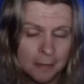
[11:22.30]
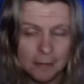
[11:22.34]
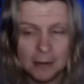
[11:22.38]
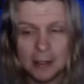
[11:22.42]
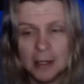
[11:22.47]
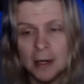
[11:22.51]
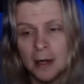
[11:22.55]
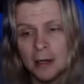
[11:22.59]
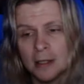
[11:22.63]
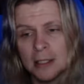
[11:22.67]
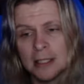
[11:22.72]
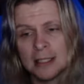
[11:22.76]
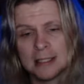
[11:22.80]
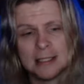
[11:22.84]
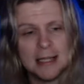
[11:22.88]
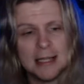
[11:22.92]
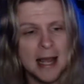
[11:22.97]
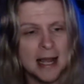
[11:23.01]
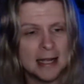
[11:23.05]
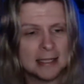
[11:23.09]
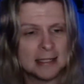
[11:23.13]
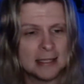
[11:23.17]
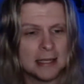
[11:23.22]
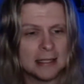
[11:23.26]
Regardless,
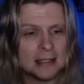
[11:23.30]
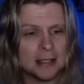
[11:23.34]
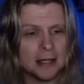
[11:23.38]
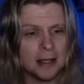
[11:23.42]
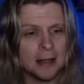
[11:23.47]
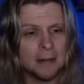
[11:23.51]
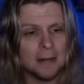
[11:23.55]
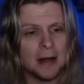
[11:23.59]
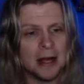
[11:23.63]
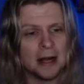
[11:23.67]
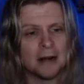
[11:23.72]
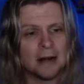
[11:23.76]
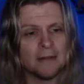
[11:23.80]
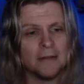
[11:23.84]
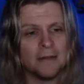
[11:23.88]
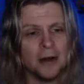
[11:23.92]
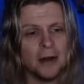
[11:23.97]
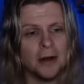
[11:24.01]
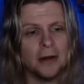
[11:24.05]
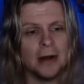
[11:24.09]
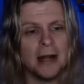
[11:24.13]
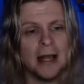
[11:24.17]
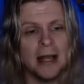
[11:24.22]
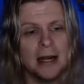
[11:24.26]
Dax gets on the
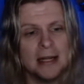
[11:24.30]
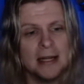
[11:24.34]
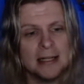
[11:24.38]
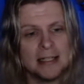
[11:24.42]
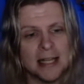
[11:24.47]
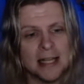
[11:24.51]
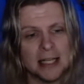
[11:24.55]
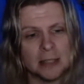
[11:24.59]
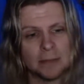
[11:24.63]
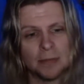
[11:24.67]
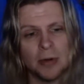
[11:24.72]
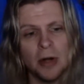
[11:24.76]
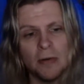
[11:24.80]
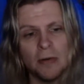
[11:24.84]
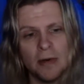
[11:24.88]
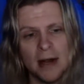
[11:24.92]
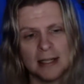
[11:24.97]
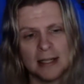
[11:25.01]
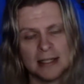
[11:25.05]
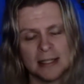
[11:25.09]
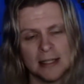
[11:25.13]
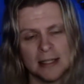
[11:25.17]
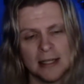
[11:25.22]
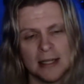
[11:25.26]
microphone and he says, pro
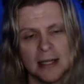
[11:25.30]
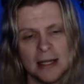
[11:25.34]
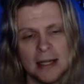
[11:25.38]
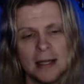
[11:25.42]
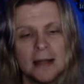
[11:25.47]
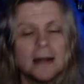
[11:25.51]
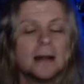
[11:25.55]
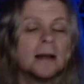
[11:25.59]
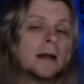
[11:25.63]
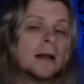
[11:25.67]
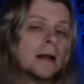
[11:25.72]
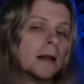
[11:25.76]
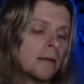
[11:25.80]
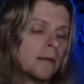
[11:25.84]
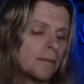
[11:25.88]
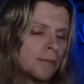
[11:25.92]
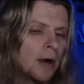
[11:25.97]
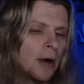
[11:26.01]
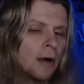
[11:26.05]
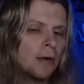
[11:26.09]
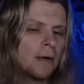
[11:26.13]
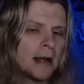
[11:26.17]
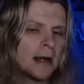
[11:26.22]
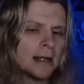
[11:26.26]
wrestling.
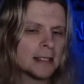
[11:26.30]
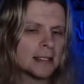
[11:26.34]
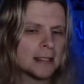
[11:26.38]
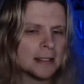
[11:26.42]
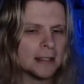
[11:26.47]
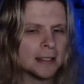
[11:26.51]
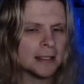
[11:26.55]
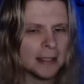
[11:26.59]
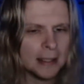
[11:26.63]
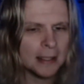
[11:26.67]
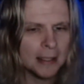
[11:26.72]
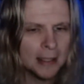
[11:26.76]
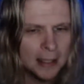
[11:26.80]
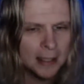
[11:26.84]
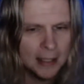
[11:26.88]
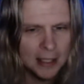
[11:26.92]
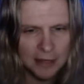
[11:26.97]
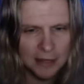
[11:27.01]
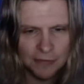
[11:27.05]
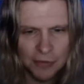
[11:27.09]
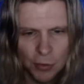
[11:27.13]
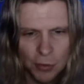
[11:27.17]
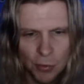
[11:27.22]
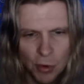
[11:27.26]

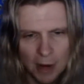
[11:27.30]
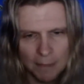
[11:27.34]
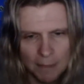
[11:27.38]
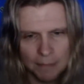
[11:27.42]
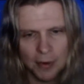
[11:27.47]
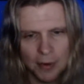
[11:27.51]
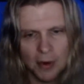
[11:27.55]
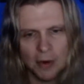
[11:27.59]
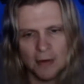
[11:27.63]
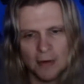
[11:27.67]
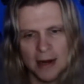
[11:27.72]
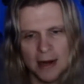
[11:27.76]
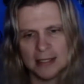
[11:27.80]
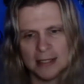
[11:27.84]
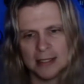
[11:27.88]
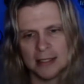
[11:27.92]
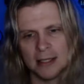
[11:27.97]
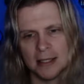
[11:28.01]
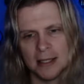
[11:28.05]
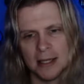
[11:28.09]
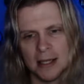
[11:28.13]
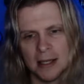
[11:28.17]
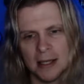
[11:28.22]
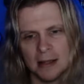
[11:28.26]
If you want pro
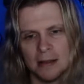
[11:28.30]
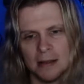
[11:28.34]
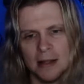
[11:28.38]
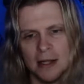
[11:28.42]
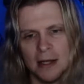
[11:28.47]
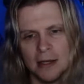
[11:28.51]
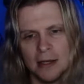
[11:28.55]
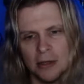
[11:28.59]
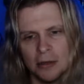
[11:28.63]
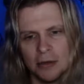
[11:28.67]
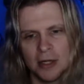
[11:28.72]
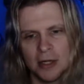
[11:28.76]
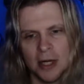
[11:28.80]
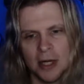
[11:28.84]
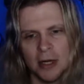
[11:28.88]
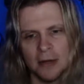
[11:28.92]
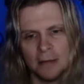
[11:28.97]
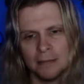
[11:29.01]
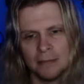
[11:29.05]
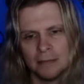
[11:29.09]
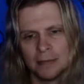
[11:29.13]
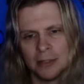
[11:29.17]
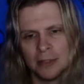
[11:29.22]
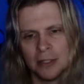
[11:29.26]
wrestling, then you
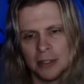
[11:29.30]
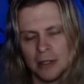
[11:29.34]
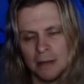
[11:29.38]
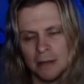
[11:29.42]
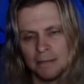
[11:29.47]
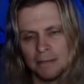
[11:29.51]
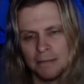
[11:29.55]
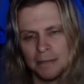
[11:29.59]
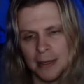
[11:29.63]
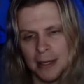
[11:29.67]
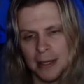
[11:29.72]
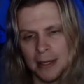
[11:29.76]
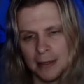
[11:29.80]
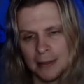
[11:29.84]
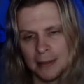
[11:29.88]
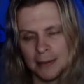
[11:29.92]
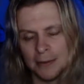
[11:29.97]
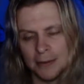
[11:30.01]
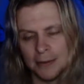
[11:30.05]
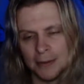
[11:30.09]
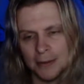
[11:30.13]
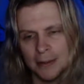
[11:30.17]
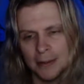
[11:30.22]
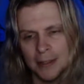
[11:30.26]
come to the
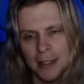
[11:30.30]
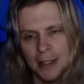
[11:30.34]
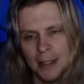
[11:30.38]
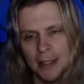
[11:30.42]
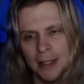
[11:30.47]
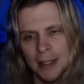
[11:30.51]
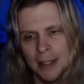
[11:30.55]
Pinnacle.